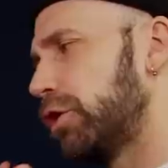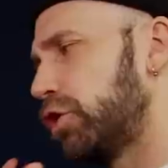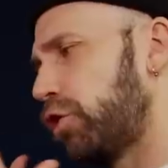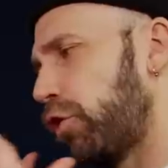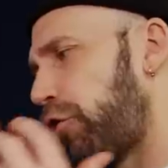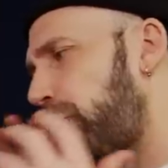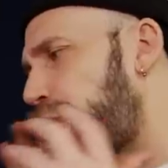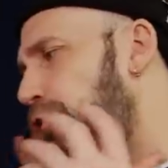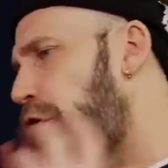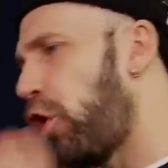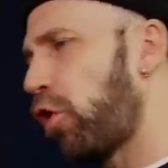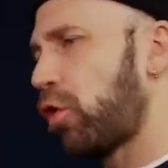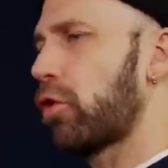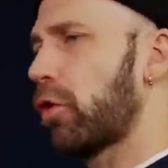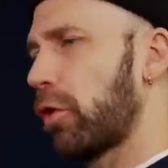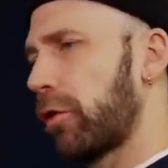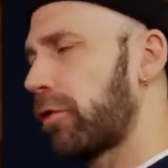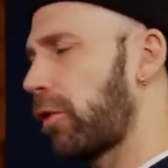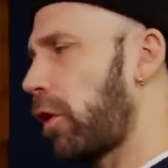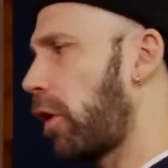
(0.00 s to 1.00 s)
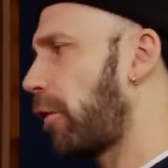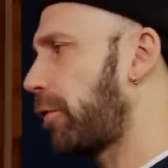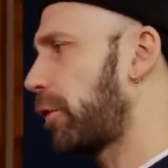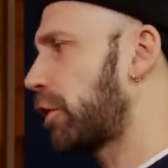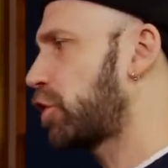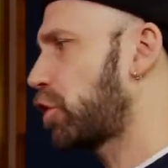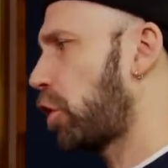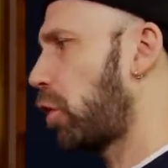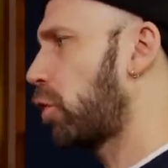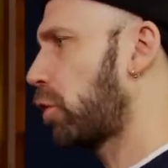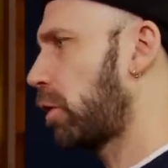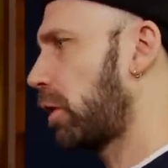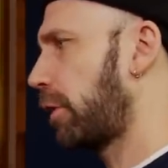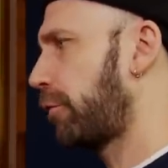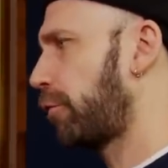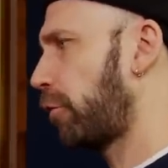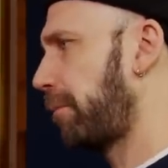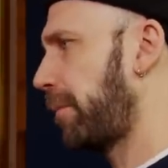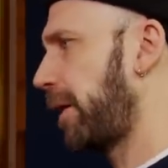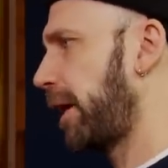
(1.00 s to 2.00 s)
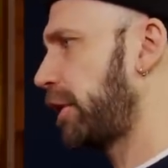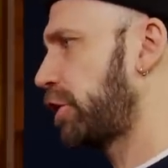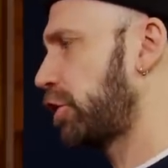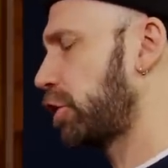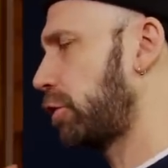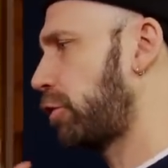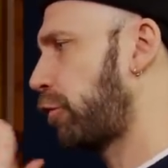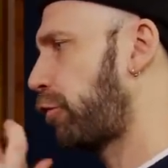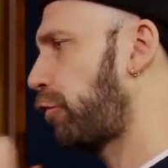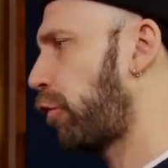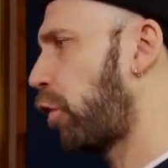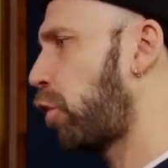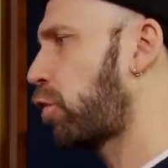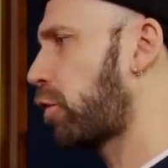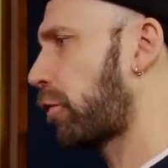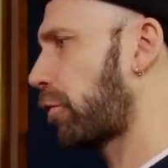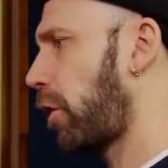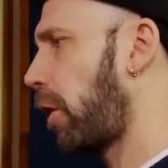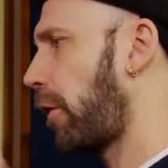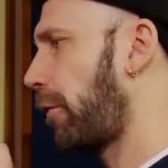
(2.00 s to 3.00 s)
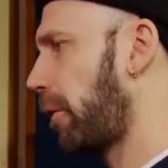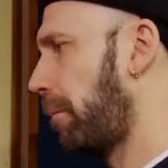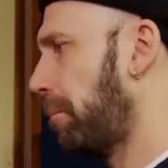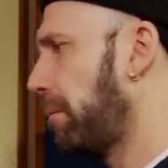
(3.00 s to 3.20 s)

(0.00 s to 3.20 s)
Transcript: focus on the tonal information, to focus on the